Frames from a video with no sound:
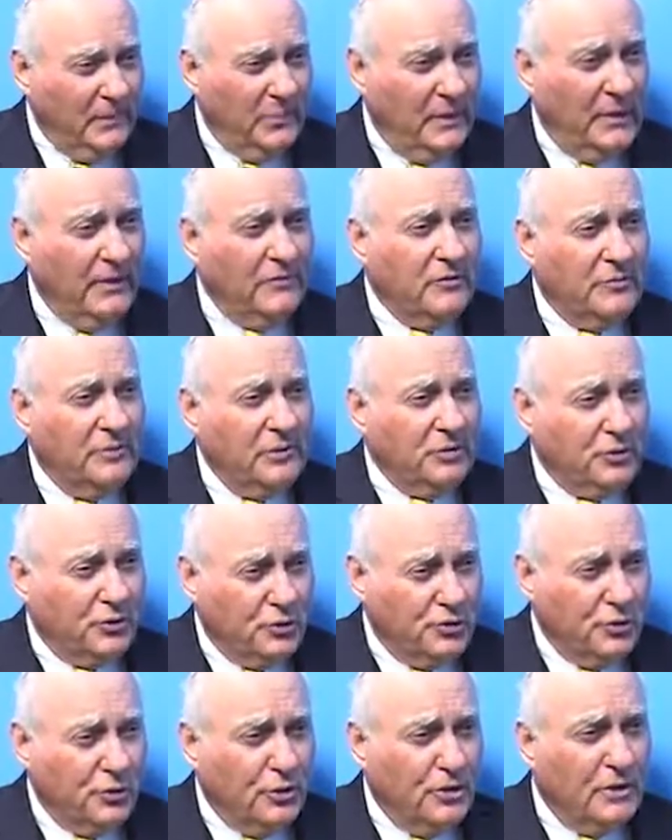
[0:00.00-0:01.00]
We have to be
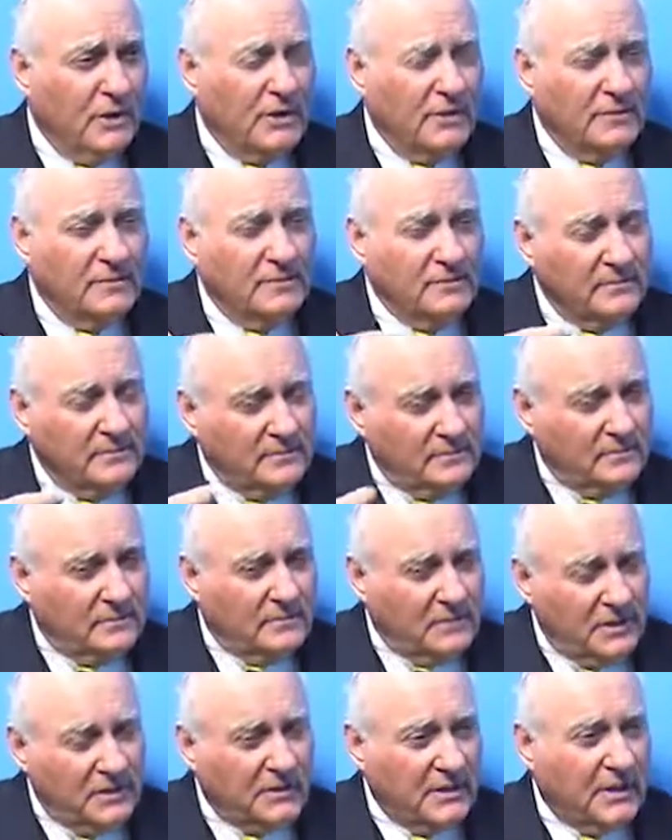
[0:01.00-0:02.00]
sure that
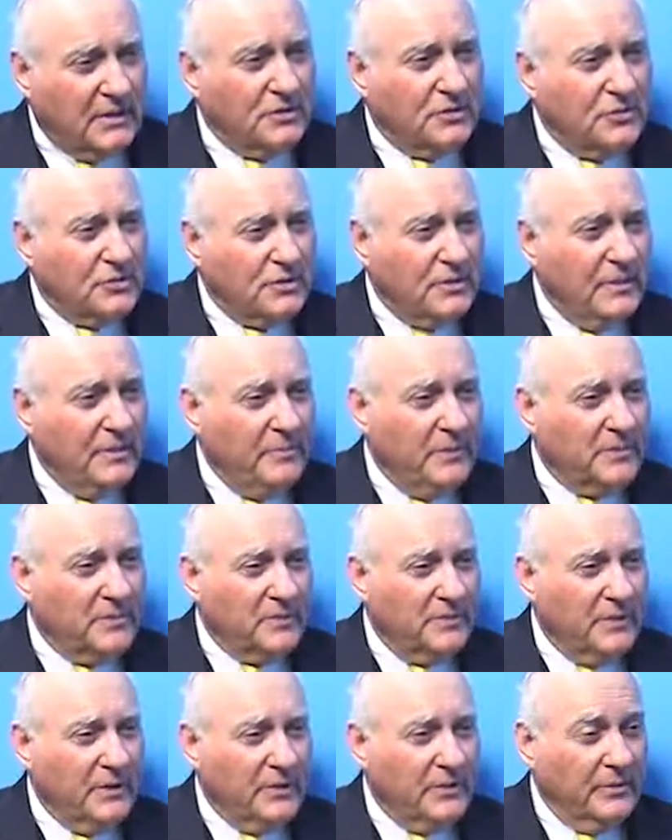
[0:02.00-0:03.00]
this extra step is
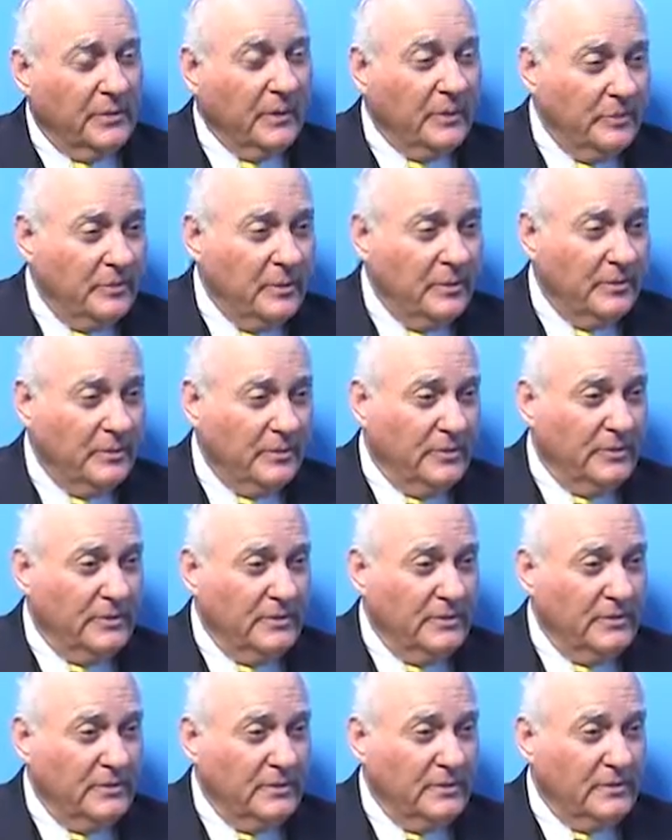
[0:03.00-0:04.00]
going to help people,
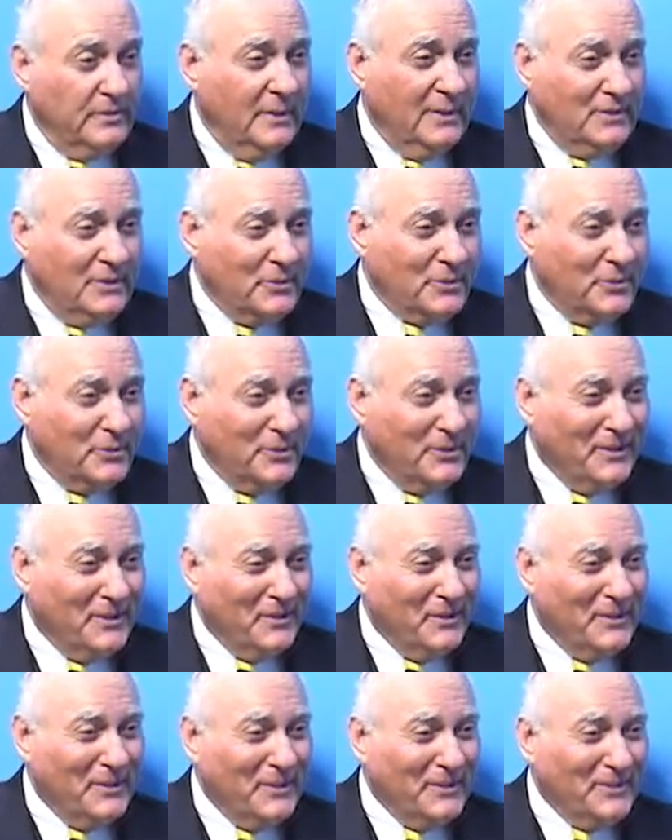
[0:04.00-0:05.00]
not just lower
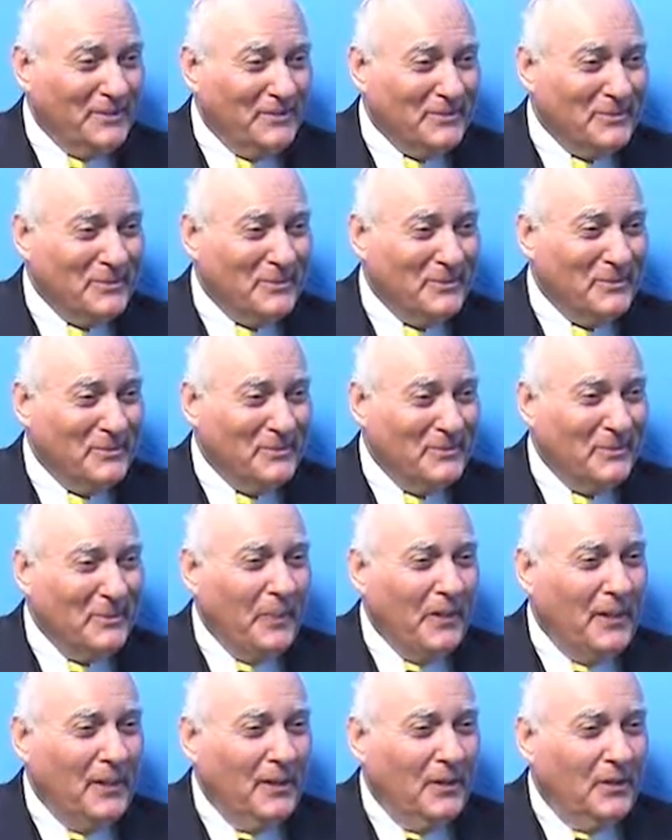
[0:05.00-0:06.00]
LDL. So
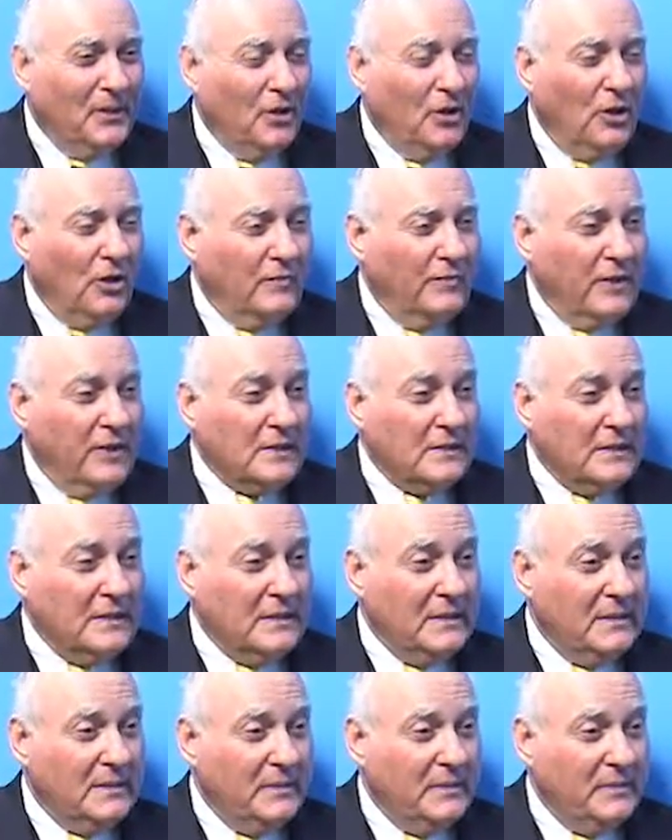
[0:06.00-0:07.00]
all of that's
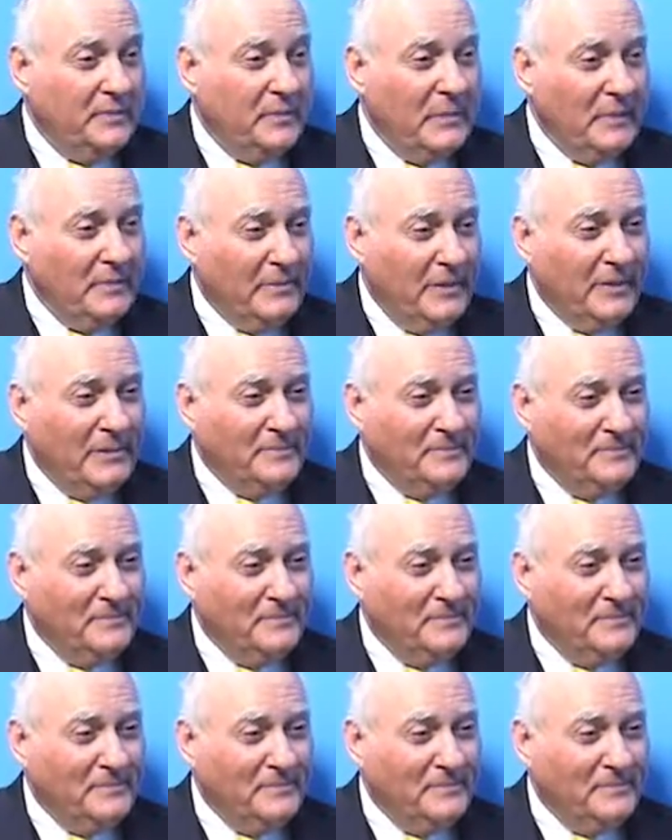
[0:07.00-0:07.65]
in the pipeline.